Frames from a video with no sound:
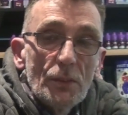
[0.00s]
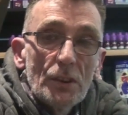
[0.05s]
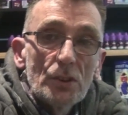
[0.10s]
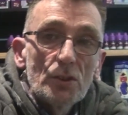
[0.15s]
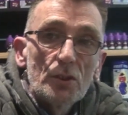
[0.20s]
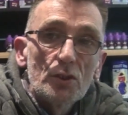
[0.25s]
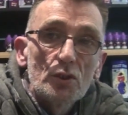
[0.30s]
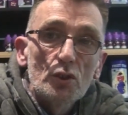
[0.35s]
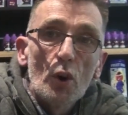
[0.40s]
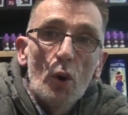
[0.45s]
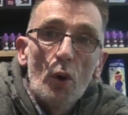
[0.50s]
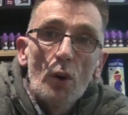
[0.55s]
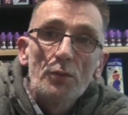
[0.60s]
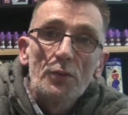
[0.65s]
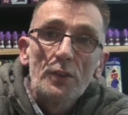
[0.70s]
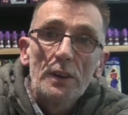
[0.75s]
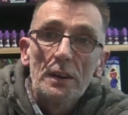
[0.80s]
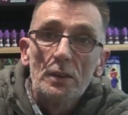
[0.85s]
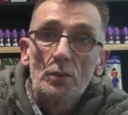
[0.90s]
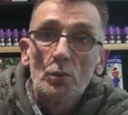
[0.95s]
This is
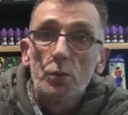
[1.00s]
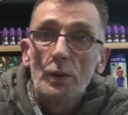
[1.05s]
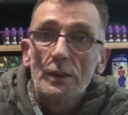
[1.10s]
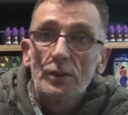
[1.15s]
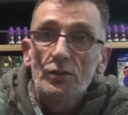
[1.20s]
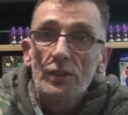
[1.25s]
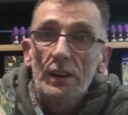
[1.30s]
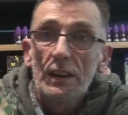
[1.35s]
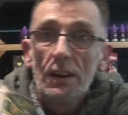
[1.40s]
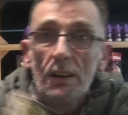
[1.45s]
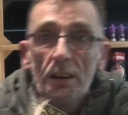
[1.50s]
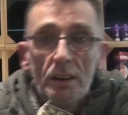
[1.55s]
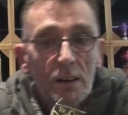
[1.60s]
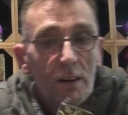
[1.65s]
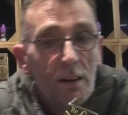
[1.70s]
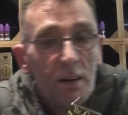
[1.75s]
coffee and whiskey.